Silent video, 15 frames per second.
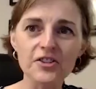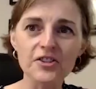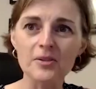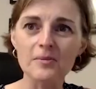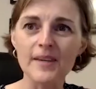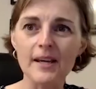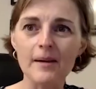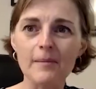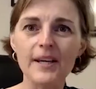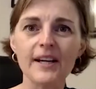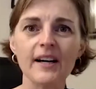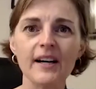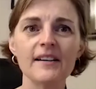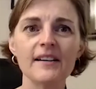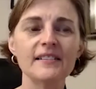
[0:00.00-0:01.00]
to me,
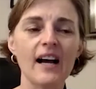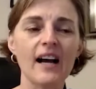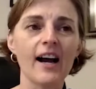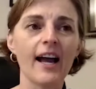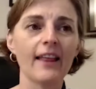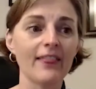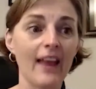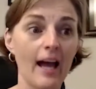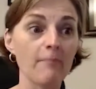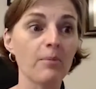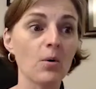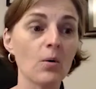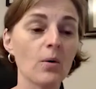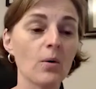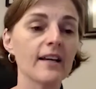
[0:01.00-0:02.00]
because at that
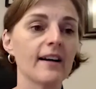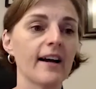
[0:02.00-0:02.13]
point,